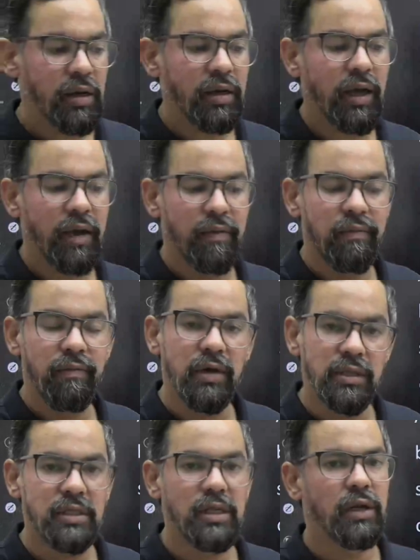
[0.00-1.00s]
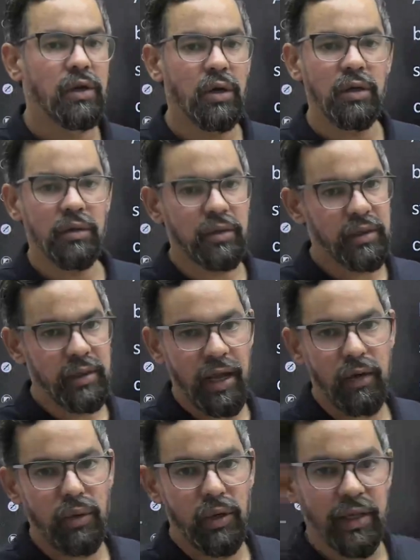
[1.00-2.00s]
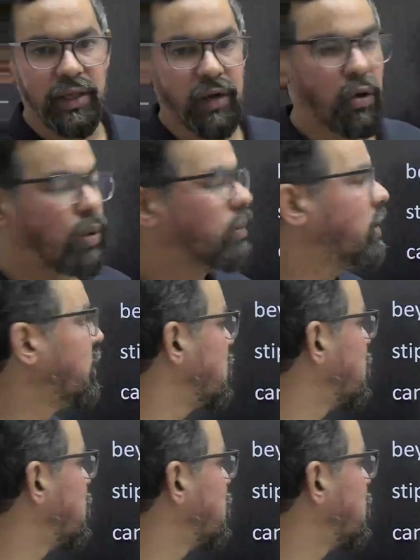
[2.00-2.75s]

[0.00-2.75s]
once they'll draw, then only their obligation